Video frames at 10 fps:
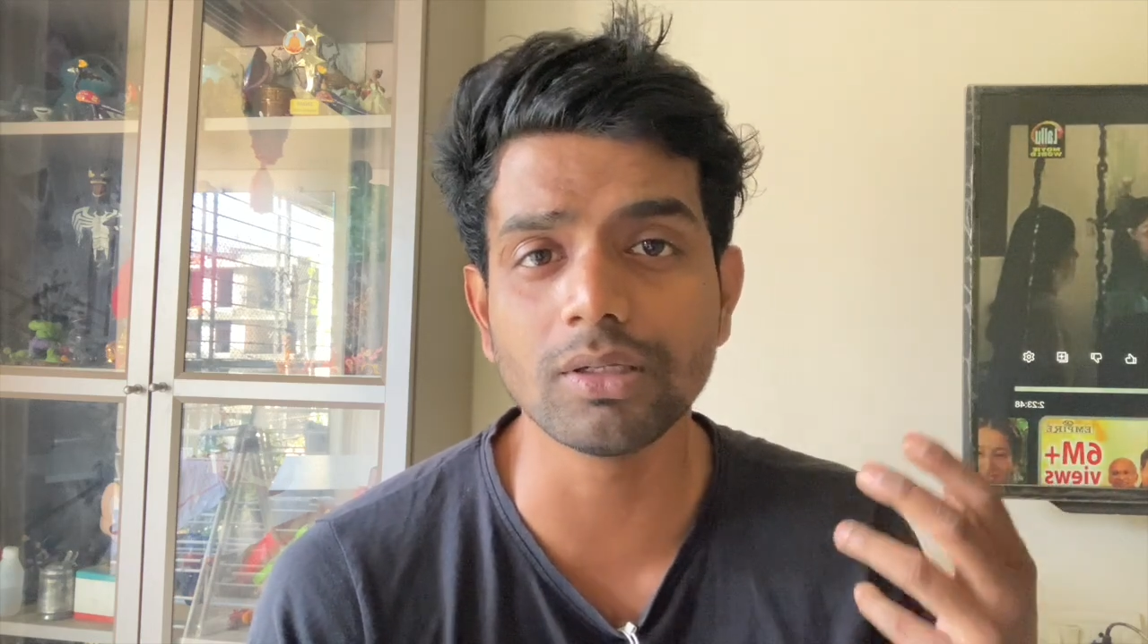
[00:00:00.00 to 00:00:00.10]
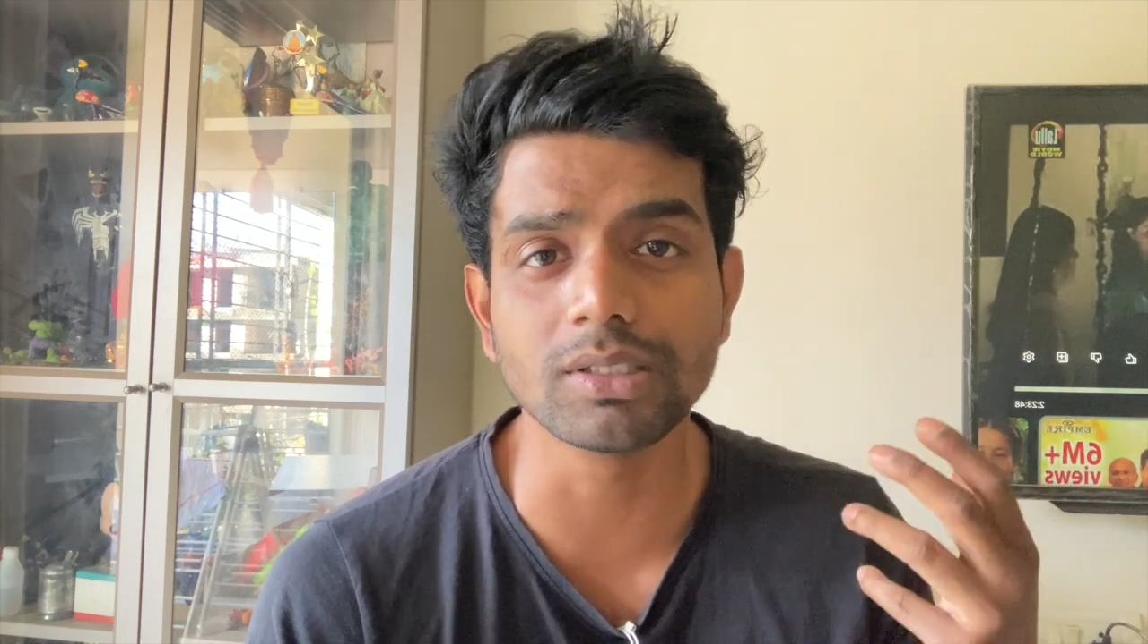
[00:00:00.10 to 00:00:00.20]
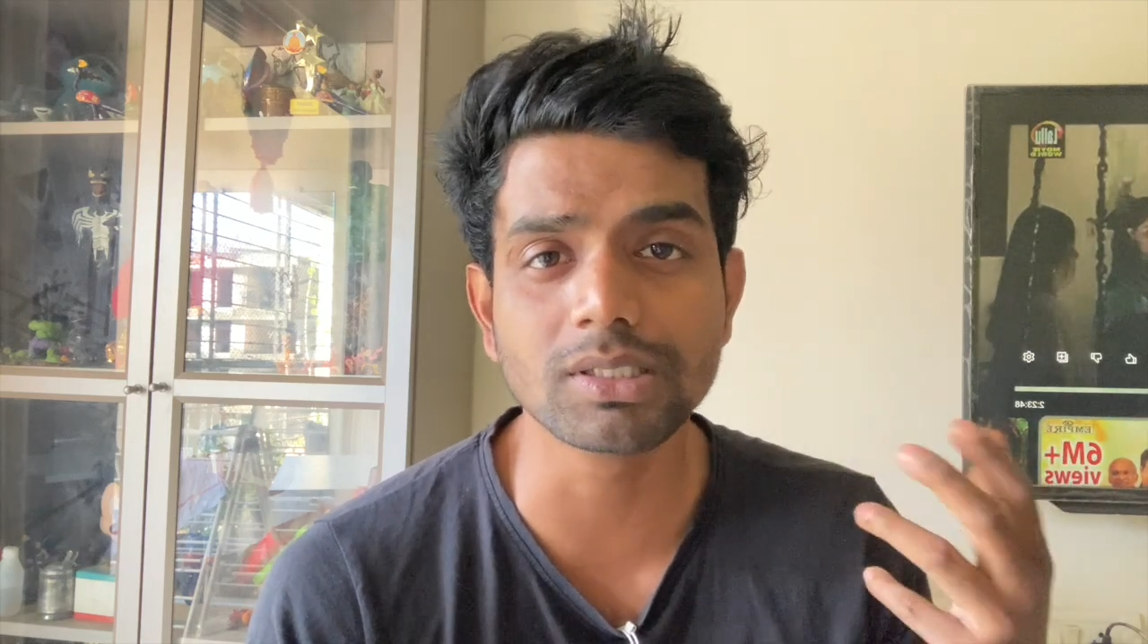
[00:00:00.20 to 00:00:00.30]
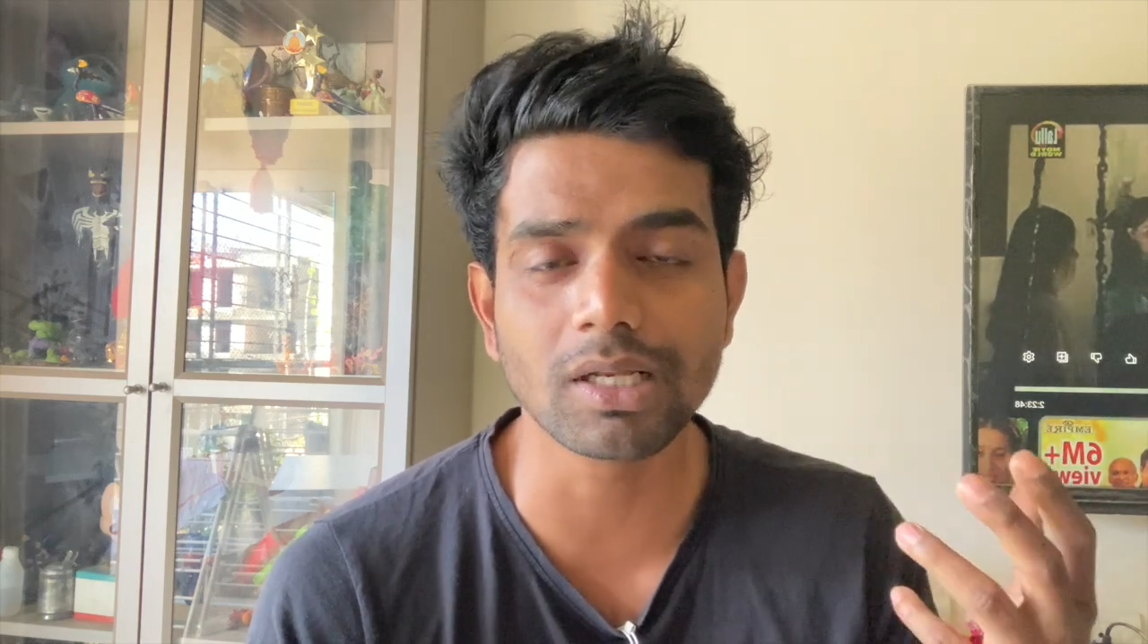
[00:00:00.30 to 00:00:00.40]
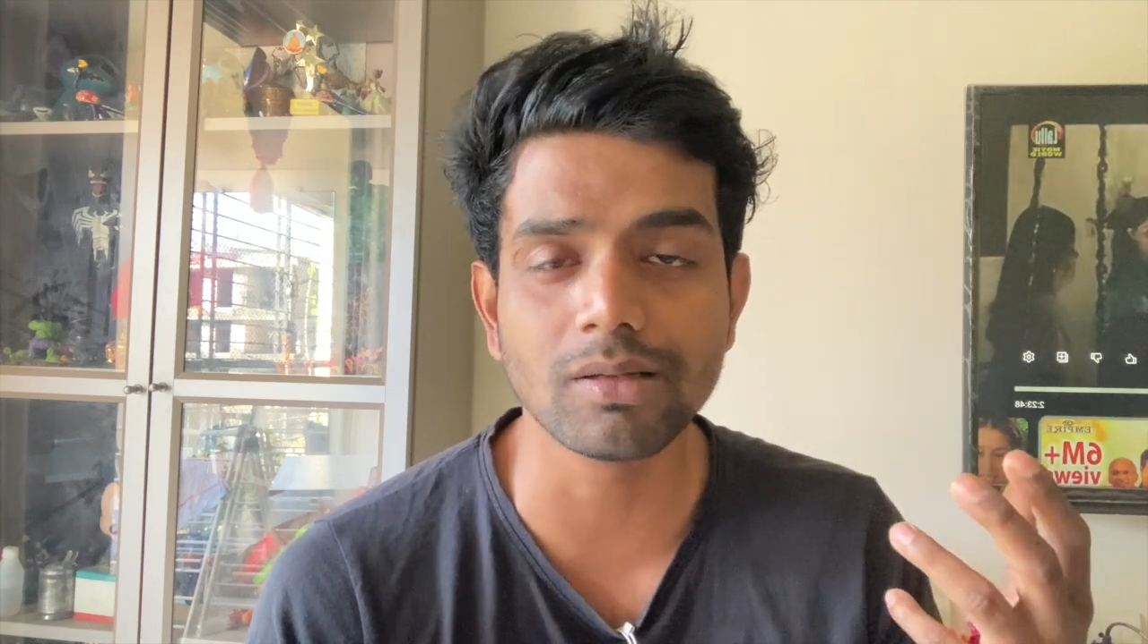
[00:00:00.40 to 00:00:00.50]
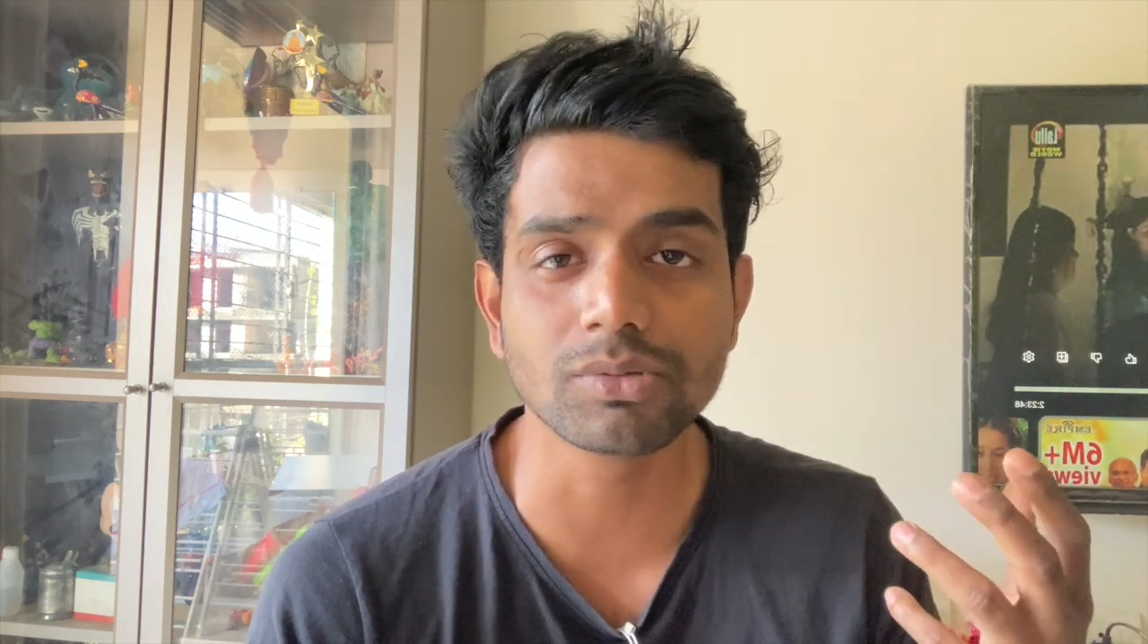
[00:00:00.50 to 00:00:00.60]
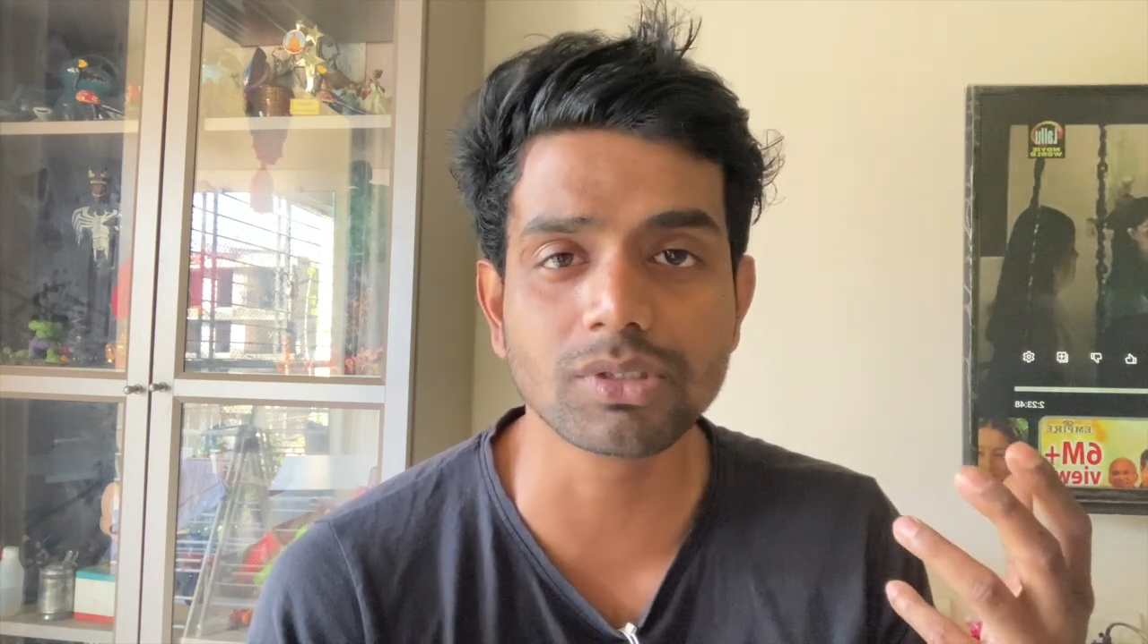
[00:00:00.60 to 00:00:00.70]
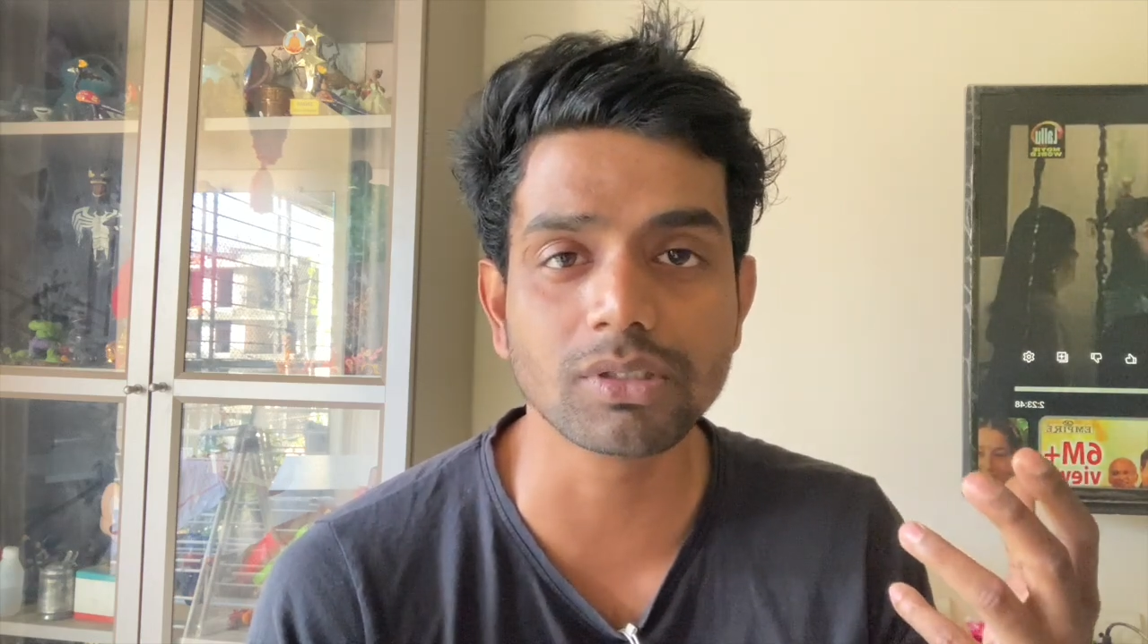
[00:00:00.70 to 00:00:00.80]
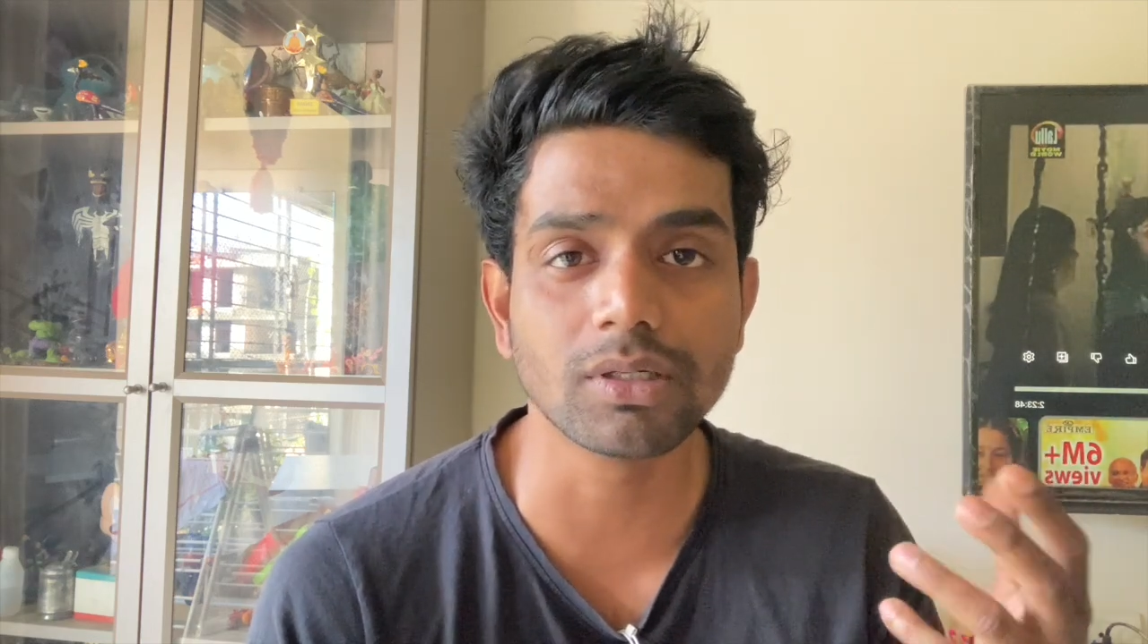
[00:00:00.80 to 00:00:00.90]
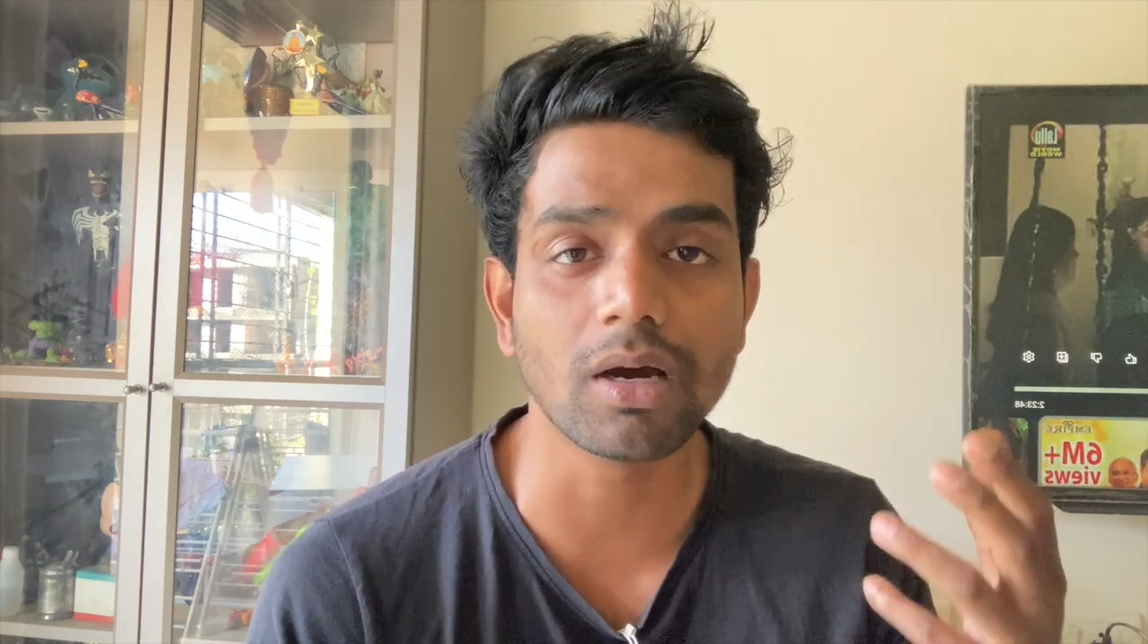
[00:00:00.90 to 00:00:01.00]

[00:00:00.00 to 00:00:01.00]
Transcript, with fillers: sculpture